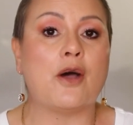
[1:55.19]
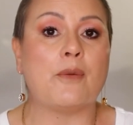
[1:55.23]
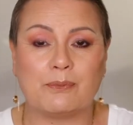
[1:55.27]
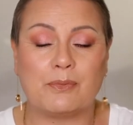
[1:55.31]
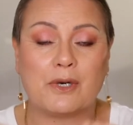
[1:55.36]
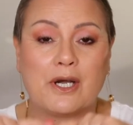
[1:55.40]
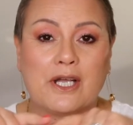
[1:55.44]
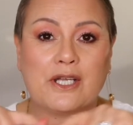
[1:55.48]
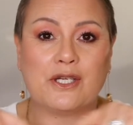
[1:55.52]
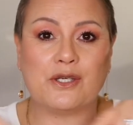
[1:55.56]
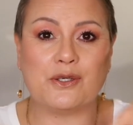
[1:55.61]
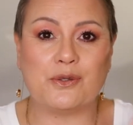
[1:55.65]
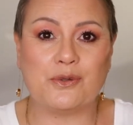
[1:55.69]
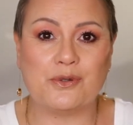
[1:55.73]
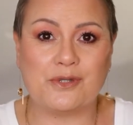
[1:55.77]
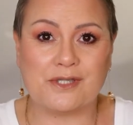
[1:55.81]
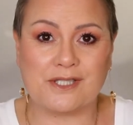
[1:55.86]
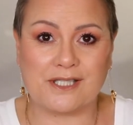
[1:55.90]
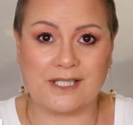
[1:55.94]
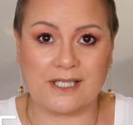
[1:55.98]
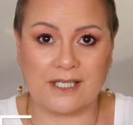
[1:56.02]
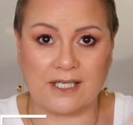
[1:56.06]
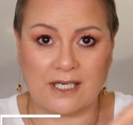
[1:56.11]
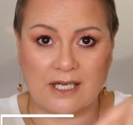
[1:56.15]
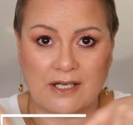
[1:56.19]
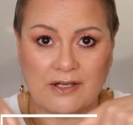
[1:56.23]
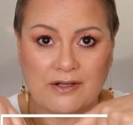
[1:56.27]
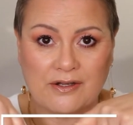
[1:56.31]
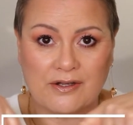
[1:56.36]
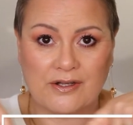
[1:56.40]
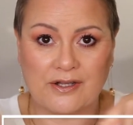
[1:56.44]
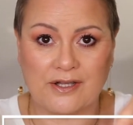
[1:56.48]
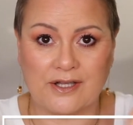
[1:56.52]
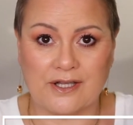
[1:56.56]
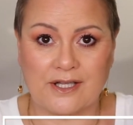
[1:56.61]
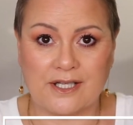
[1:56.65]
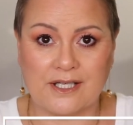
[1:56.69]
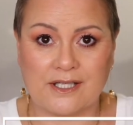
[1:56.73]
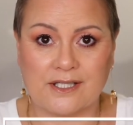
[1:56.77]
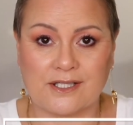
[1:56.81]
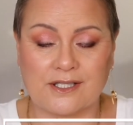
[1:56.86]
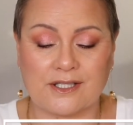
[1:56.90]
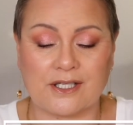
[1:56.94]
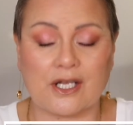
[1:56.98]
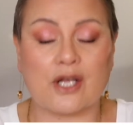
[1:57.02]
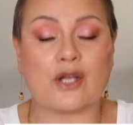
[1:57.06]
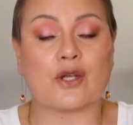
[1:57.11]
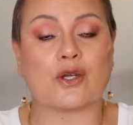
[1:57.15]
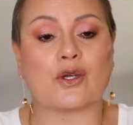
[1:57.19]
by using this